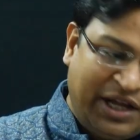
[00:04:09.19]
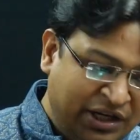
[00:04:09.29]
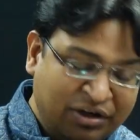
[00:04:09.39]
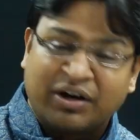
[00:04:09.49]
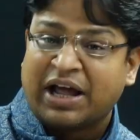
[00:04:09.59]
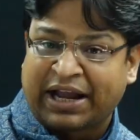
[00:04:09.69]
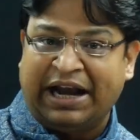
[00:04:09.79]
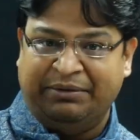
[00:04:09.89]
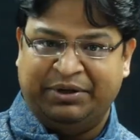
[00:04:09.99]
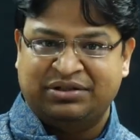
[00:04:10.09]
In your
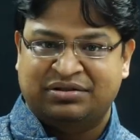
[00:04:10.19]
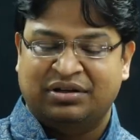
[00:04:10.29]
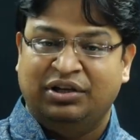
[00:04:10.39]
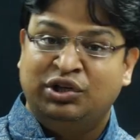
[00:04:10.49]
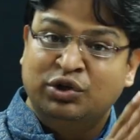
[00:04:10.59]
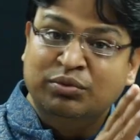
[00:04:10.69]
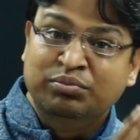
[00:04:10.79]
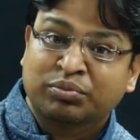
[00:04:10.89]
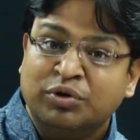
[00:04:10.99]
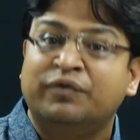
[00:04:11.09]
academics, you
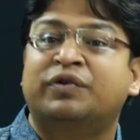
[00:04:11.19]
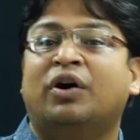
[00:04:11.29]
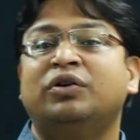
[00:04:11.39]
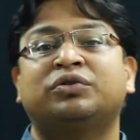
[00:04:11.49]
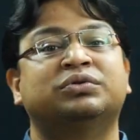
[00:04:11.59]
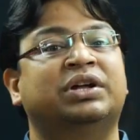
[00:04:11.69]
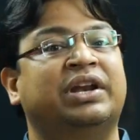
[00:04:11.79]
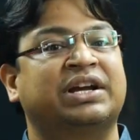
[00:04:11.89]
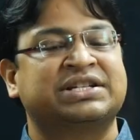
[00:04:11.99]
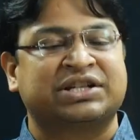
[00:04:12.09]
moved on to the
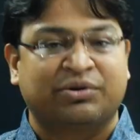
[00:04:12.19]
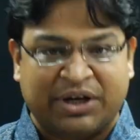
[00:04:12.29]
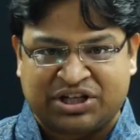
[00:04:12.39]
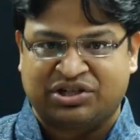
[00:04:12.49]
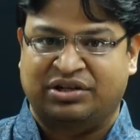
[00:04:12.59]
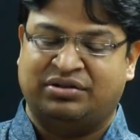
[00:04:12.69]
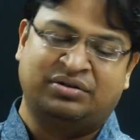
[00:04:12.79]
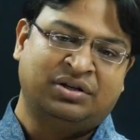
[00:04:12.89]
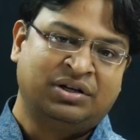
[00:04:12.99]
next question.